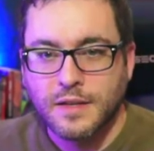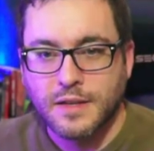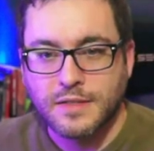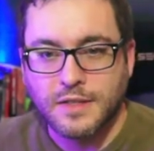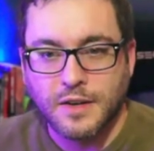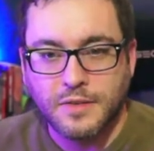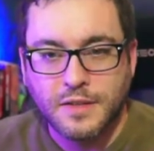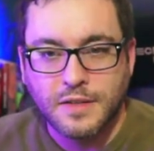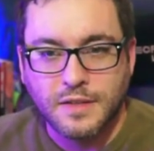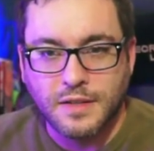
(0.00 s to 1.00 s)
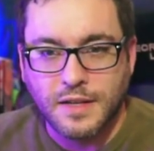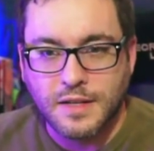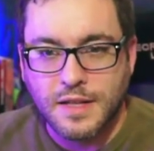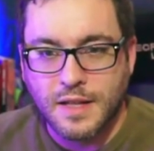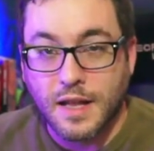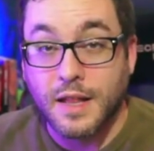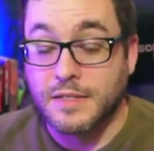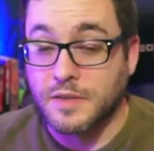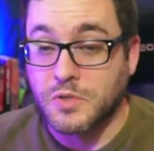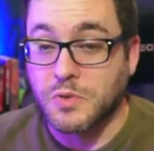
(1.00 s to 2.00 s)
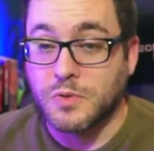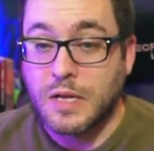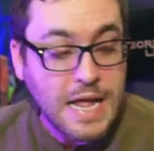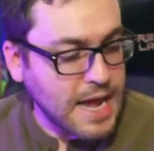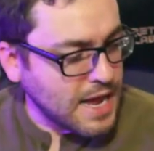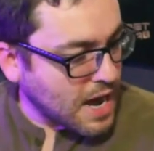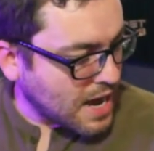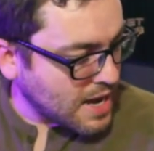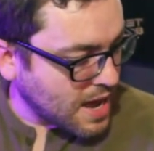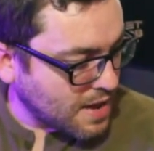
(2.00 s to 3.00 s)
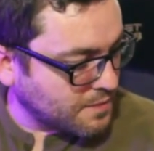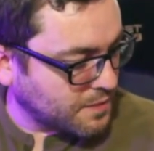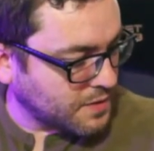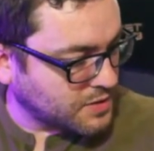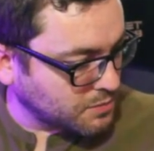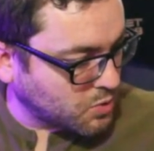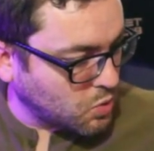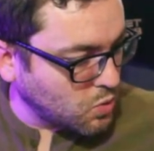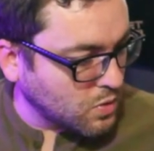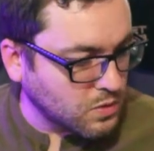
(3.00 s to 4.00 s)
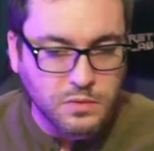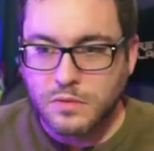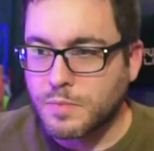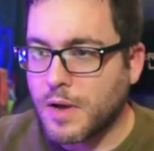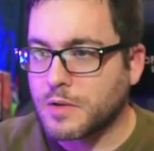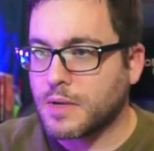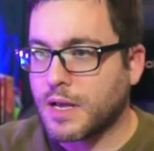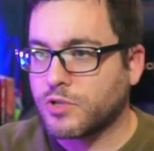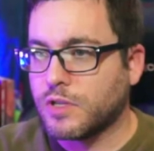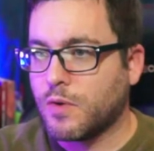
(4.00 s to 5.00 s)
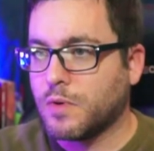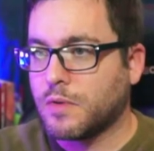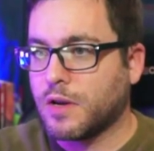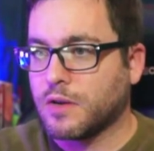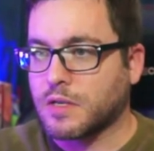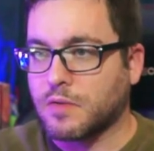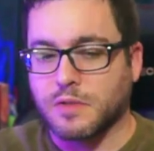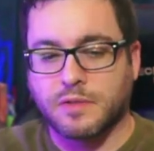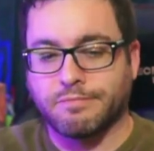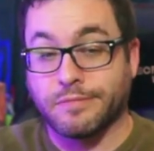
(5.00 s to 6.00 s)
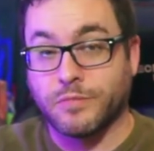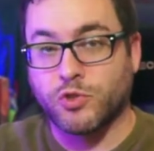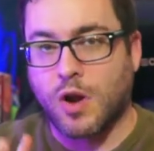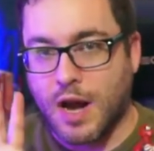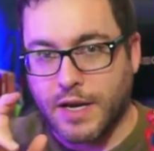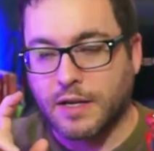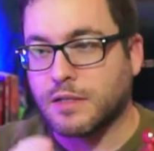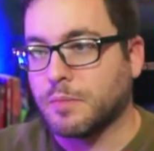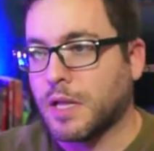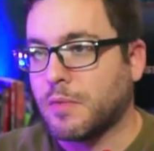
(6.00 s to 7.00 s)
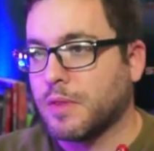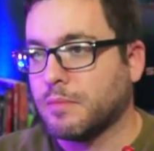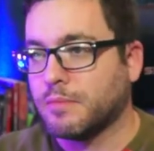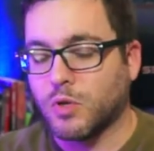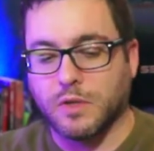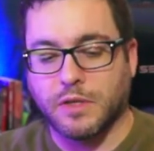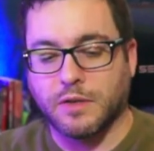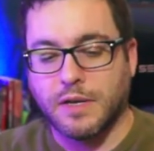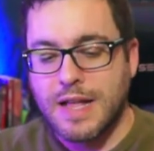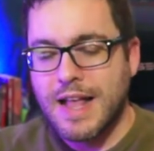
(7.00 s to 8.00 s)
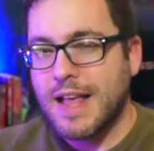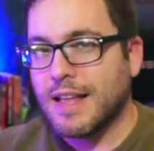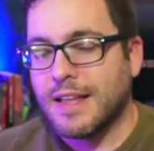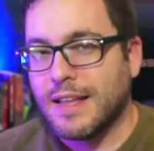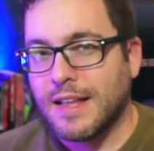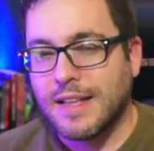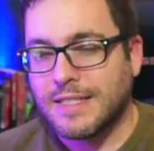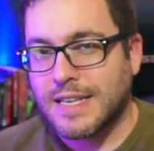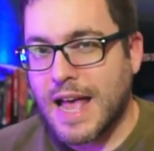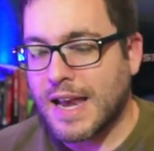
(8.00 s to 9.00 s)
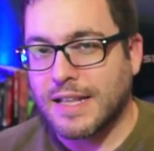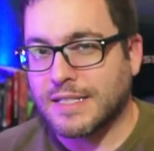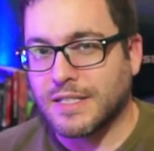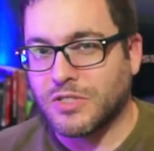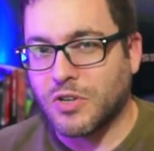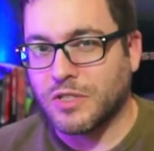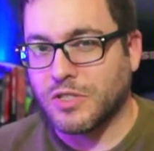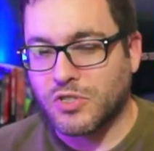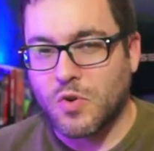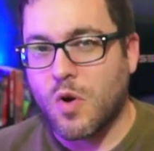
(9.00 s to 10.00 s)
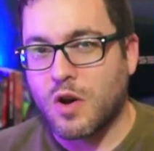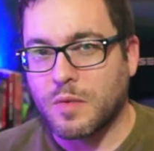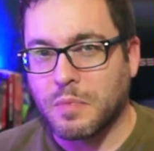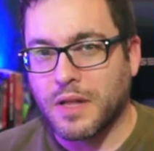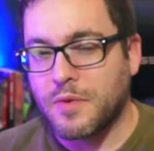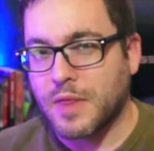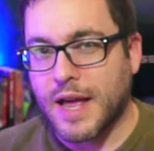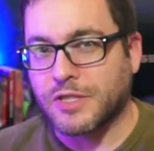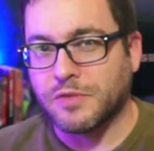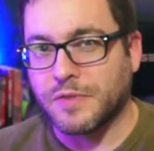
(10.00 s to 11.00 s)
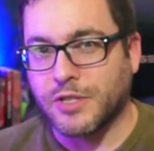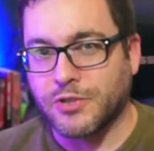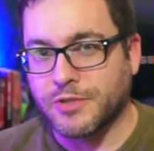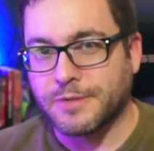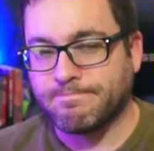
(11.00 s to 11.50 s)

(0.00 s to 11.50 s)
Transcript: So yeah, that stuff's cool. And I have some cool Spider. Actually, yeah, one right here because I was trying to play with him earlier. It's sad as an adult; it's so hard to play with action figures.